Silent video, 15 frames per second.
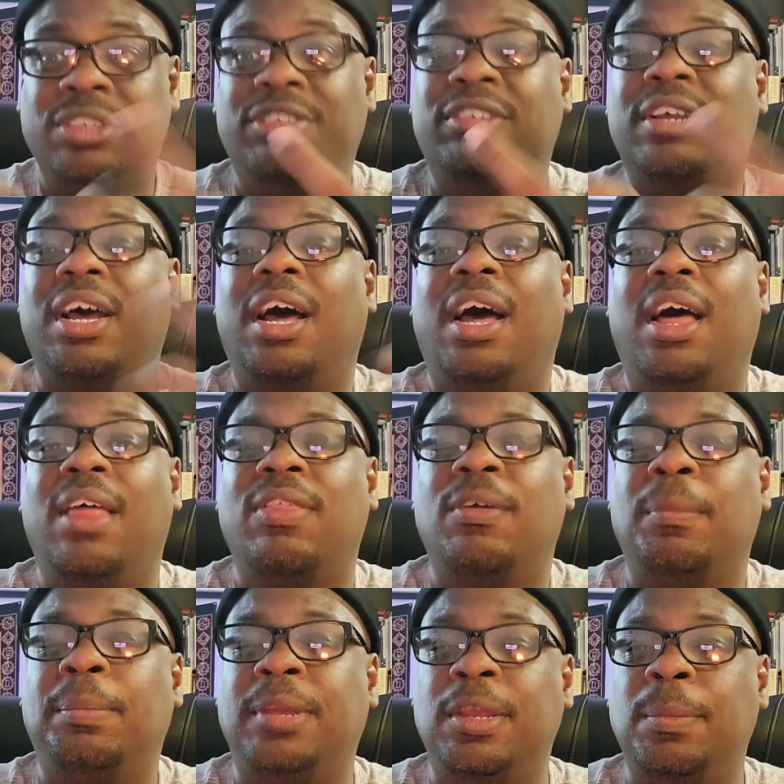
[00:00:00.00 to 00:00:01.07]
to
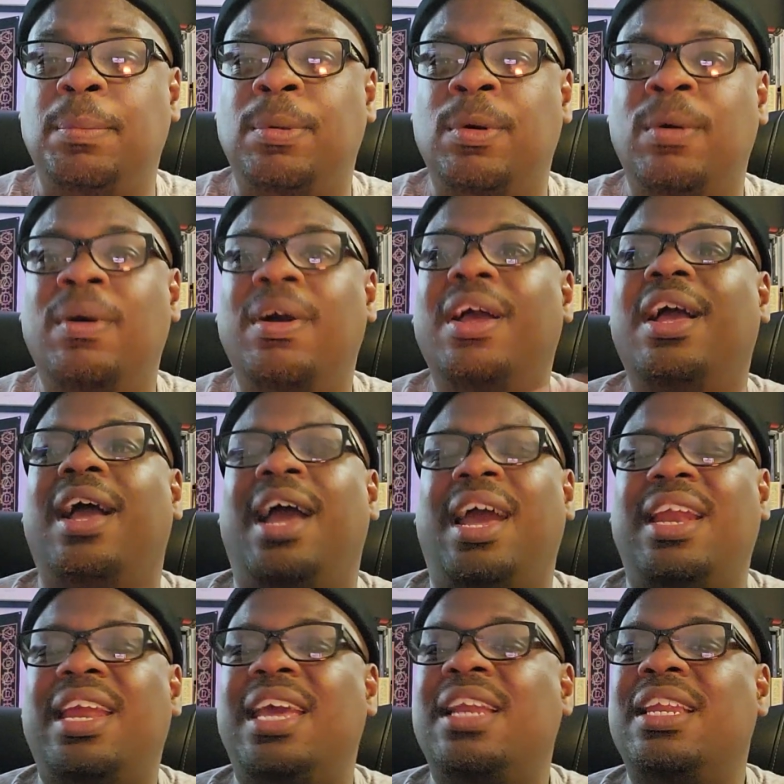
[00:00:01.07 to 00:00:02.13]
other people
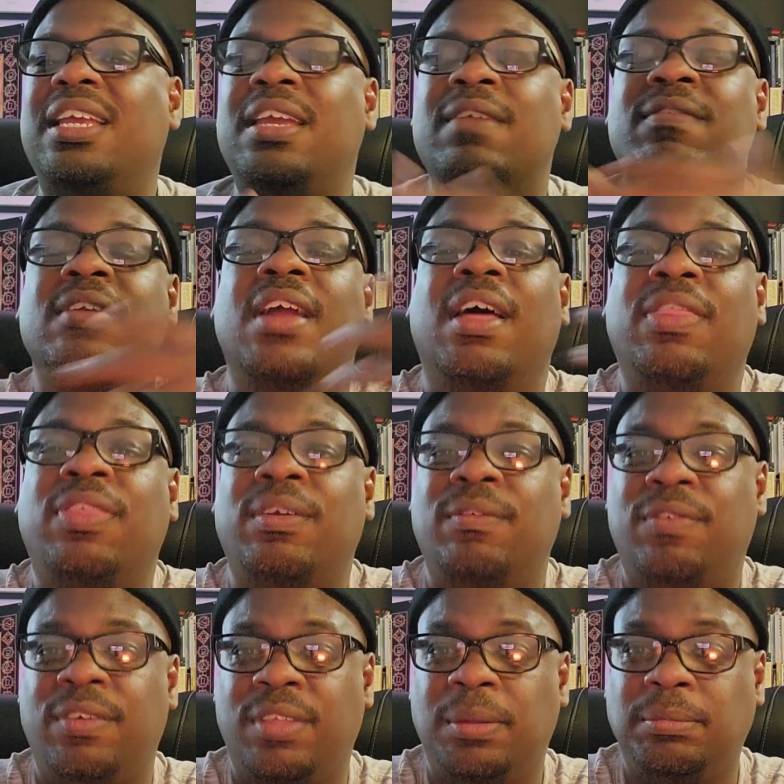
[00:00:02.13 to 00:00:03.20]
and they leave nothing
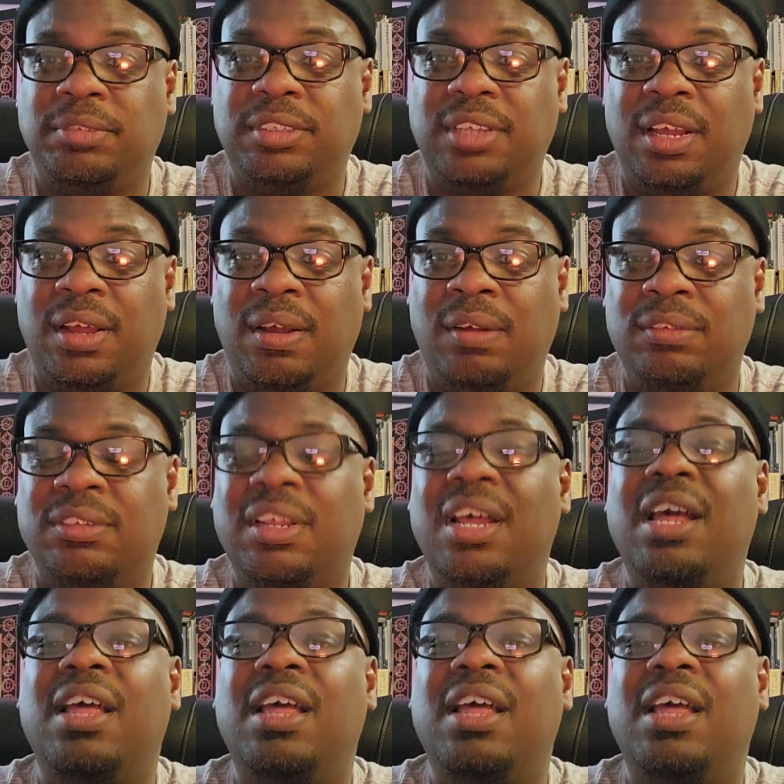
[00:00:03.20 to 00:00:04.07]
for themselves.